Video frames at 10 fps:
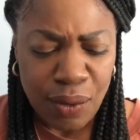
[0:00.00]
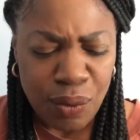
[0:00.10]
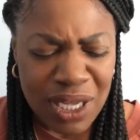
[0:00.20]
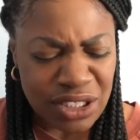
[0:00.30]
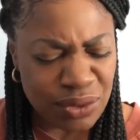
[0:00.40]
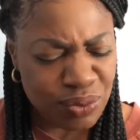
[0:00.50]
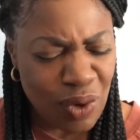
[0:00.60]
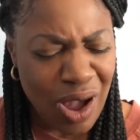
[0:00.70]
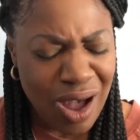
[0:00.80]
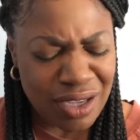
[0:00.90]
"What's
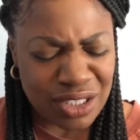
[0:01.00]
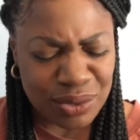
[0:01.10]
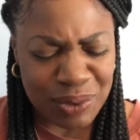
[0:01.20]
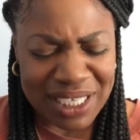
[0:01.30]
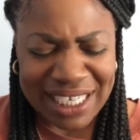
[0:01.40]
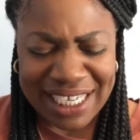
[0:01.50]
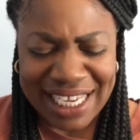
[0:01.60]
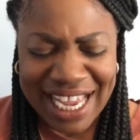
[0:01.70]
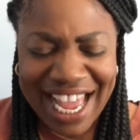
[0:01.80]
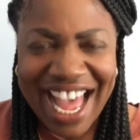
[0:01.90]
wrong,
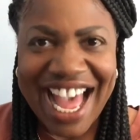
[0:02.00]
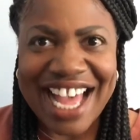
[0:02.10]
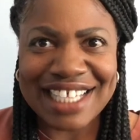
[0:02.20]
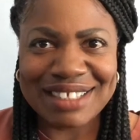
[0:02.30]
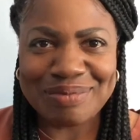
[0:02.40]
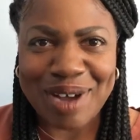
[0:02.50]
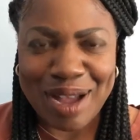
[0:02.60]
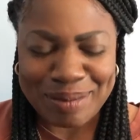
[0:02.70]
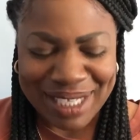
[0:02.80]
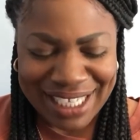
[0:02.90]
sweetie?" asked
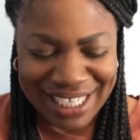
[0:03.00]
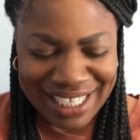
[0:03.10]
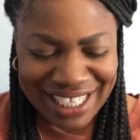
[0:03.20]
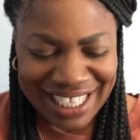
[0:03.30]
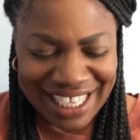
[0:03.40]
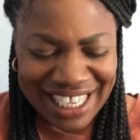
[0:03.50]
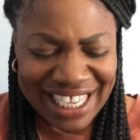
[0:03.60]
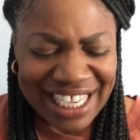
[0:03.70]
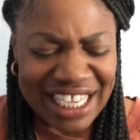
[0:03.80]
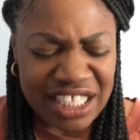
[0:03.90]
Mommy.
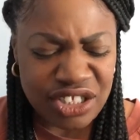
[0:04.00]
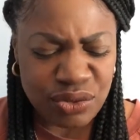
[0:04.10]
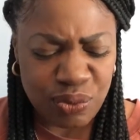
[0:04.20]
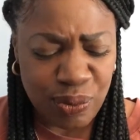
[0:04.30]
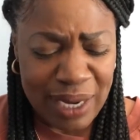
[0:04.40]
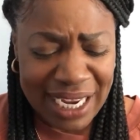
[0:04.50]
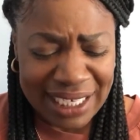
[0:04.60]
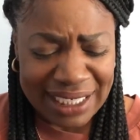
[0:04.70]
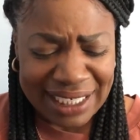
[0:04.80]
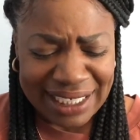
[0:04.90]
"It's
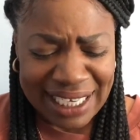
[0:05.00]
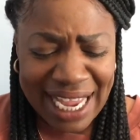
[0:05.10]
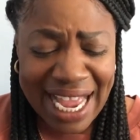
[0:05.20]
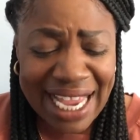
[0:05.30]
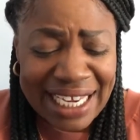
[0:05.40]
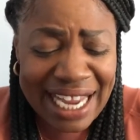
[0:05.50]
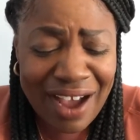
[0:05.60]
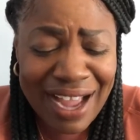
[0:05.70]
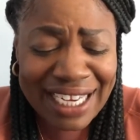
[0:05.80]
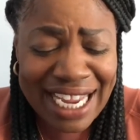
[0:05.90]
raining, and
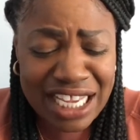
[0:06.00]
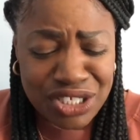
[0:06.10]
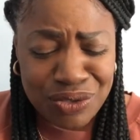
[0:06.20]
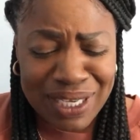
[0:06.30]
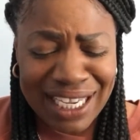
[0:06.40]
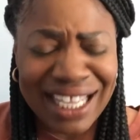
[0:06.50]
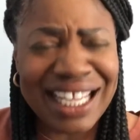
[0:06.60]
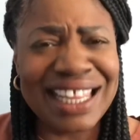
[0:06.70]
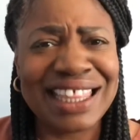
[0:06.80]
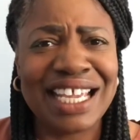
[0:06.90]
now I can't do
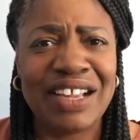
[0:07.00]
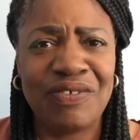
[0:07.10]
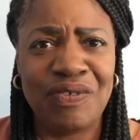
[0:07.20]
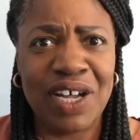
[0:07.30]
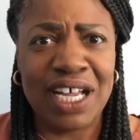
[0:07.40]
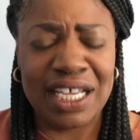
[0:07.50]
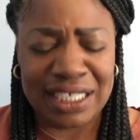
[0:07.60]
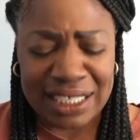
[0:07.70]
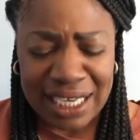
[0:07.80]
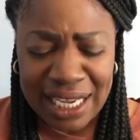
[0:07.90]
anything
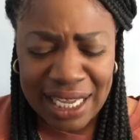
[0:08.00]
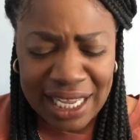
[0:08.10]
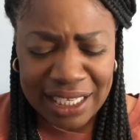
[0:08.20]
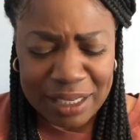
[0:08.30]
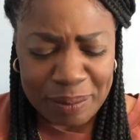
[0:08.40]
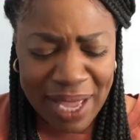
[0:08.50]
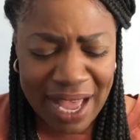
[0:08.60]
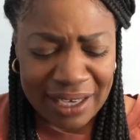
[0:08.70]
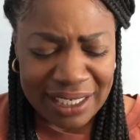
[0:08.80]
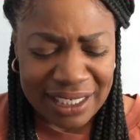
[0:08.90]
fun," Ellie
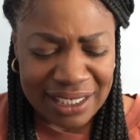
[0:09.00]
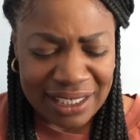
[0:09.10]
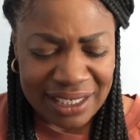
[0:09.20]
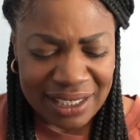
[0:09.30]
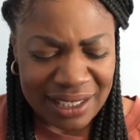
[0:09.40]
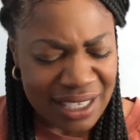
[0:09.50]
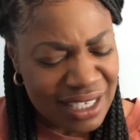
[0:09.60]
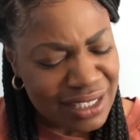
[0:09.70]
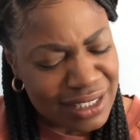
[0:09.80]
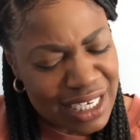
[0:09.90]
pouted.
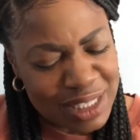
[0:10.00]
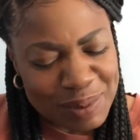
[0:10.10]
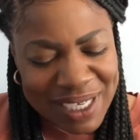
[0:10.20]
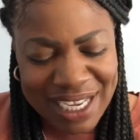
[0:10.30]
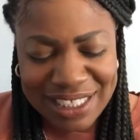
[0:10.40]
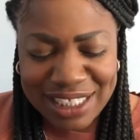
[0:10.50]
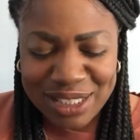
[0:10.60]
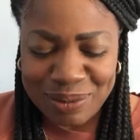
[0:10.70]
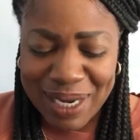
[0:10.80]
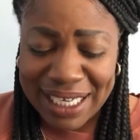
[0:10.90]
"Just because
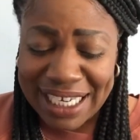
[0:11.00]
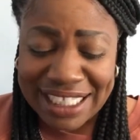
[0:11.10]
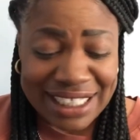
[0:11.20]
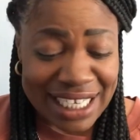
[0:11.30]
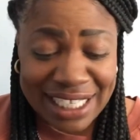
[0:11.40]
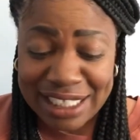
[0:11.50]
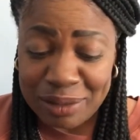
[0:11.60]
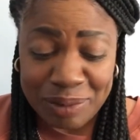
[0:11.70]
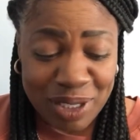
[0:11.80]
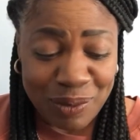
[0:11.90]
it's raining
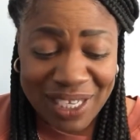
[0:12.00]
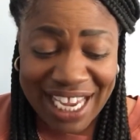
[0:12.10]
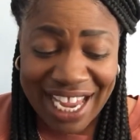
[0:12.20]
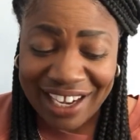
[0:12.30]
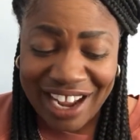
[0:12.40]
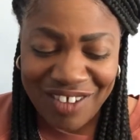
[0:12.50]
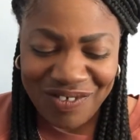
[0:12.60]
doesn't mean we can't have